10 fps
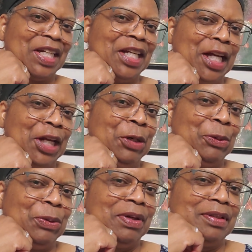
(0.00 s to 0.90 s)
Get it,
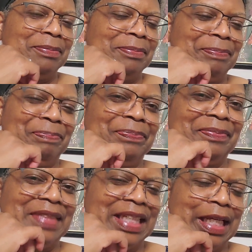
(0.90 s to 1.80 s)
girl.
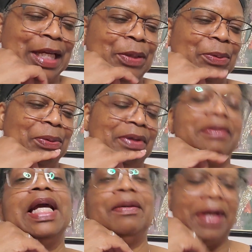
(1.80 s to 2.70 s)
Get it, girl.
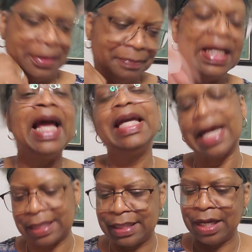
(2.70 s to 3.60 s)
Anyway,
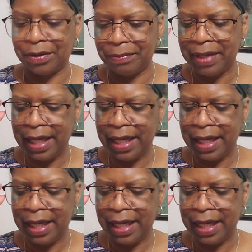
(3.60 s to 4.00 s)
yes. So